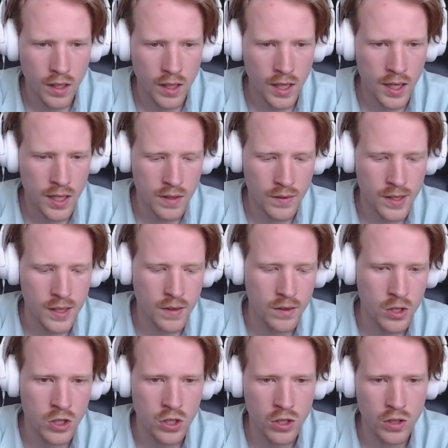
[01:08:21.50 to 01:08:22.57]
In case of a
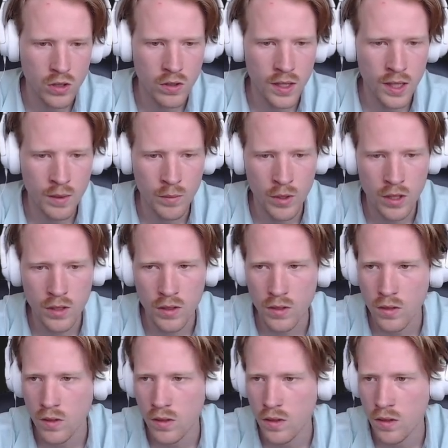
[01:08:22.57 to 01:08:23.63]
TV show, yep, we
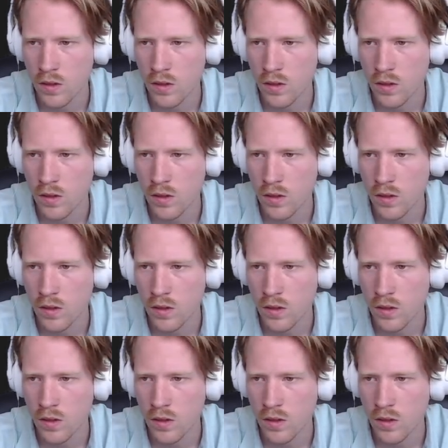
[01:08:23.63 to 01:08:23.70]
do.